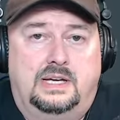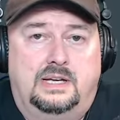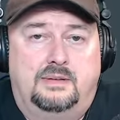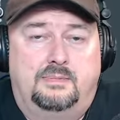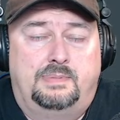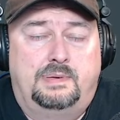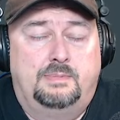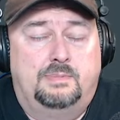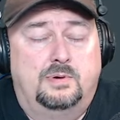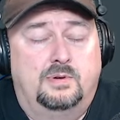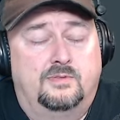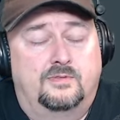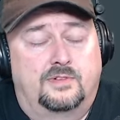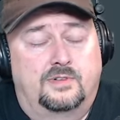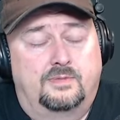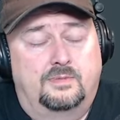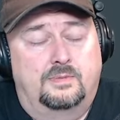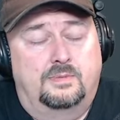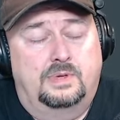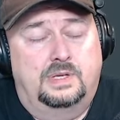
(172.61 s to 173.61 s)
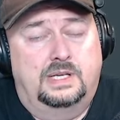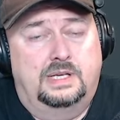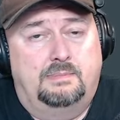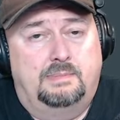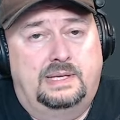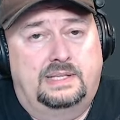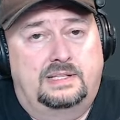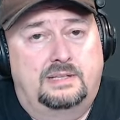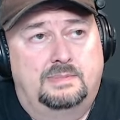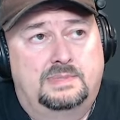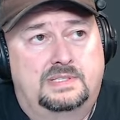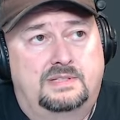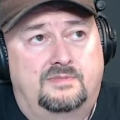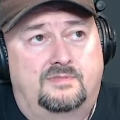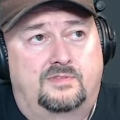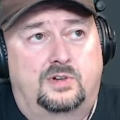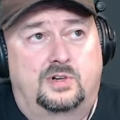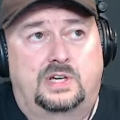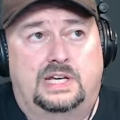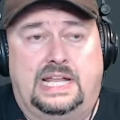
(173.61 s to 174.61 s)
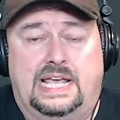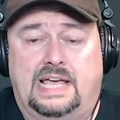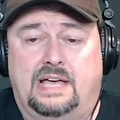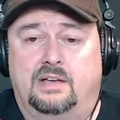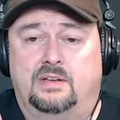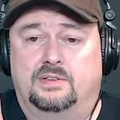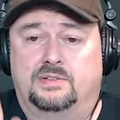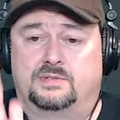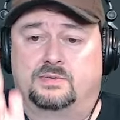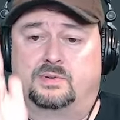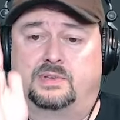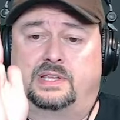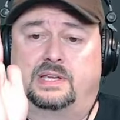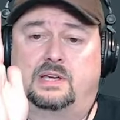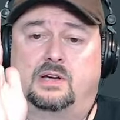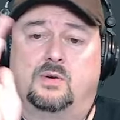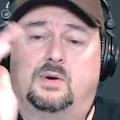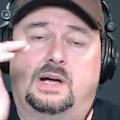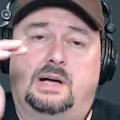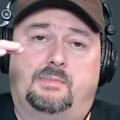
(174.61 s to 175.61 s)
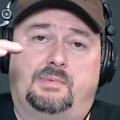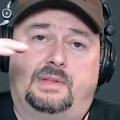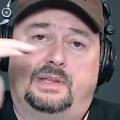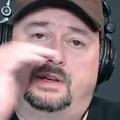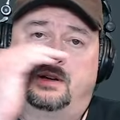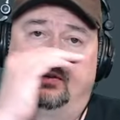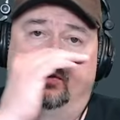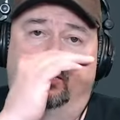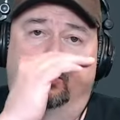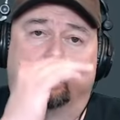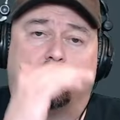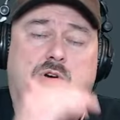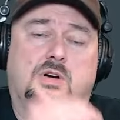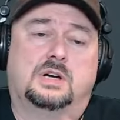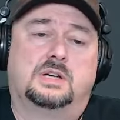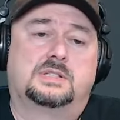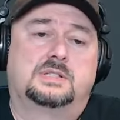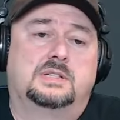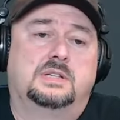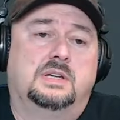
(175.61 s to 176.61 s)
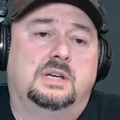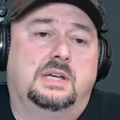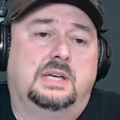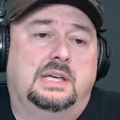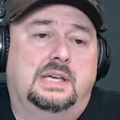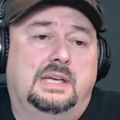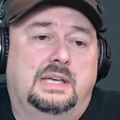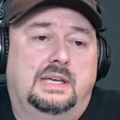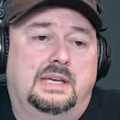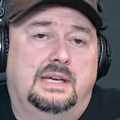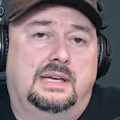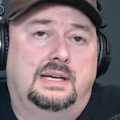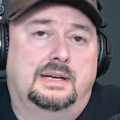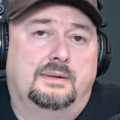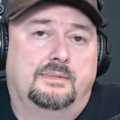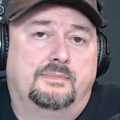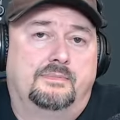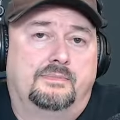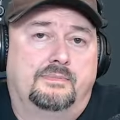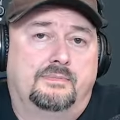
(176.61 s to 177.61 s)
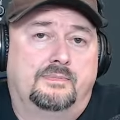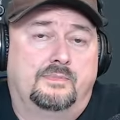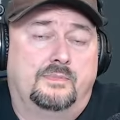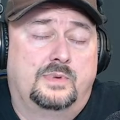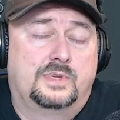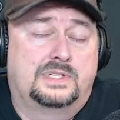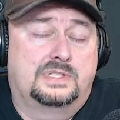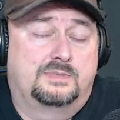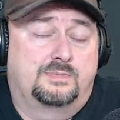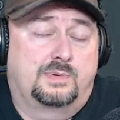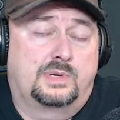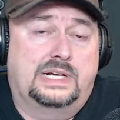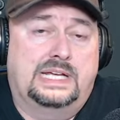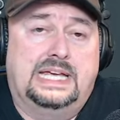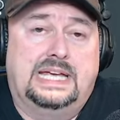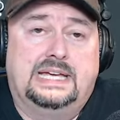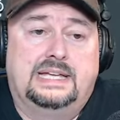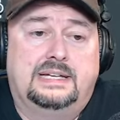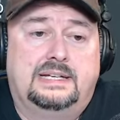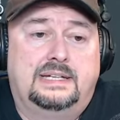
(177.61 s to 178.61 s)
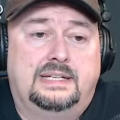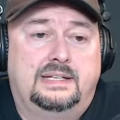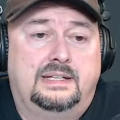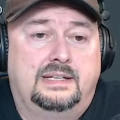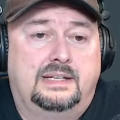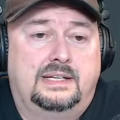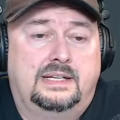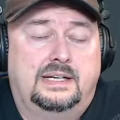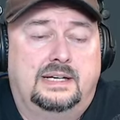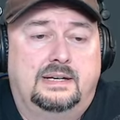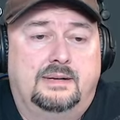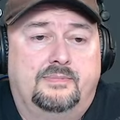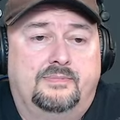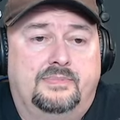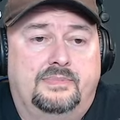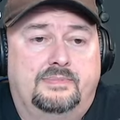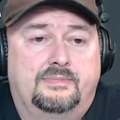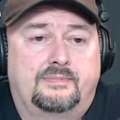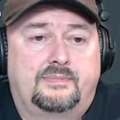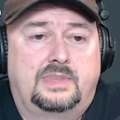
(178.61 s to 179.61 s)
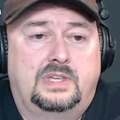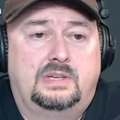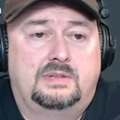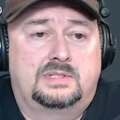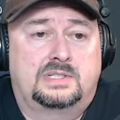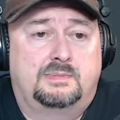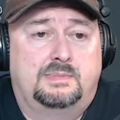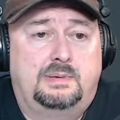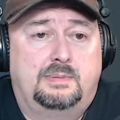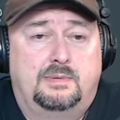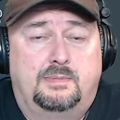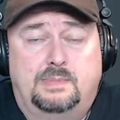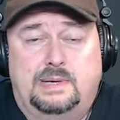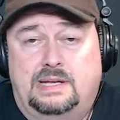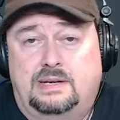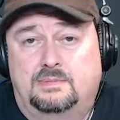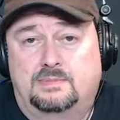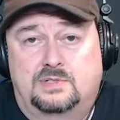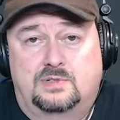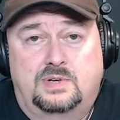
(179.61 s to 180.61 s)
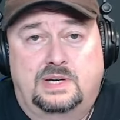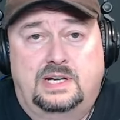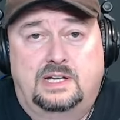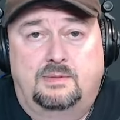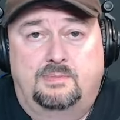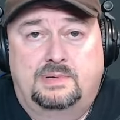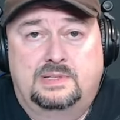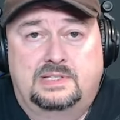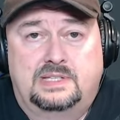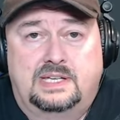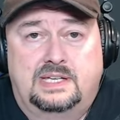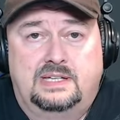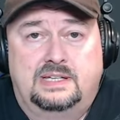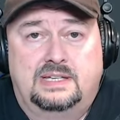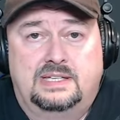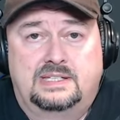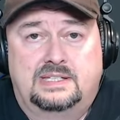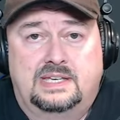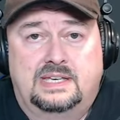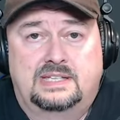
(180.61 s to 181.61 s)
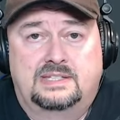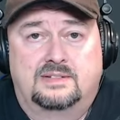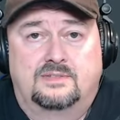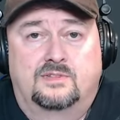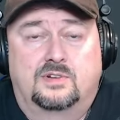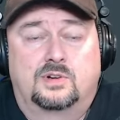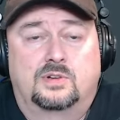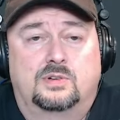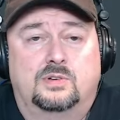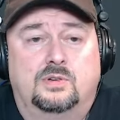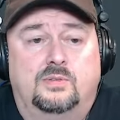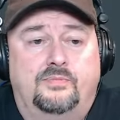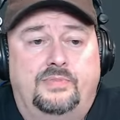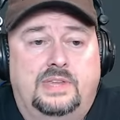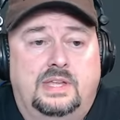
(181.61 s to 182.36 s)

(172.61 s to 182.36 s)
People mount them as inverted Ls, where they go up and they go across, which is pretty handy. Some people mount them straight up as a vertical.